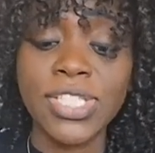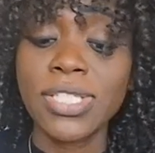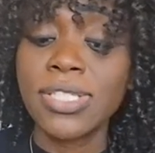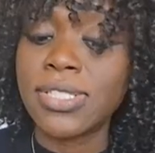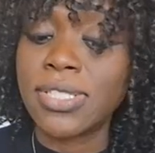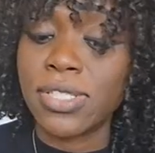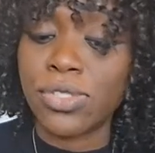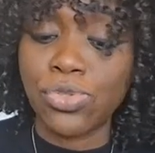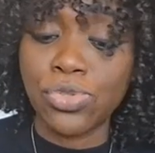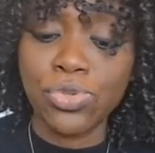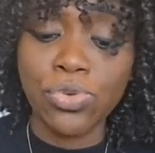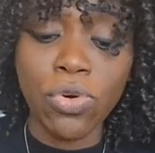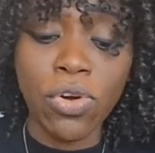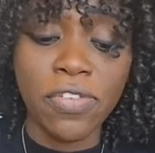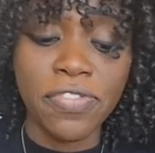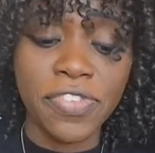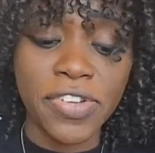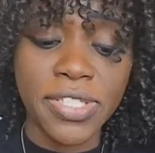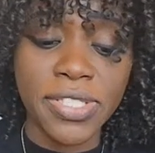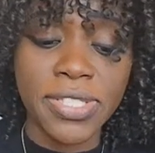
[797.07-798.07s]
just the two
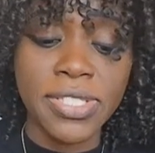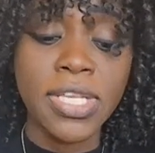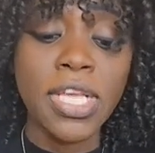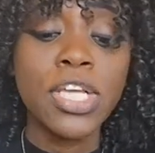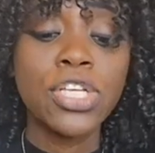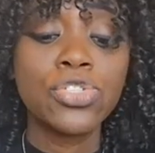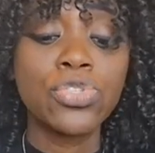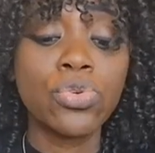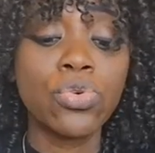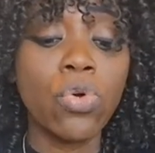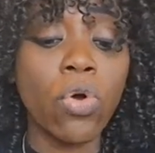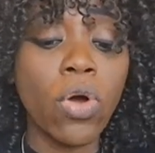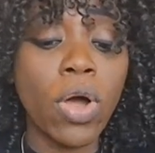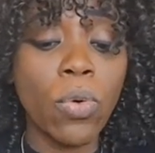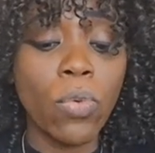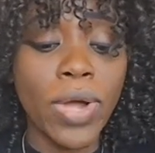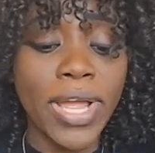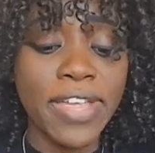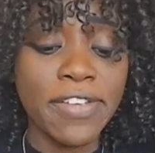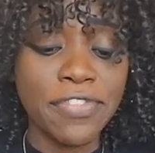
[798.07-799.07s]
of us to go
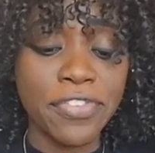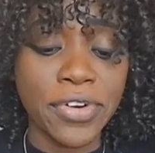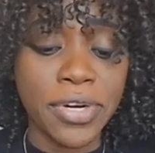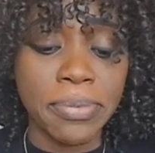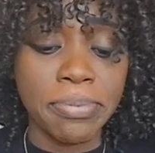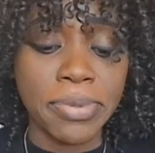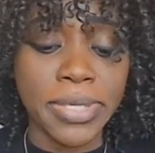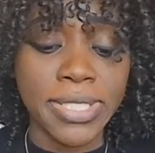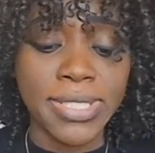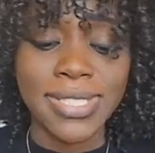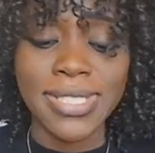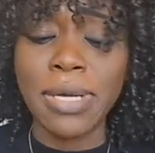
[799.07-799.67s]
away for a bit,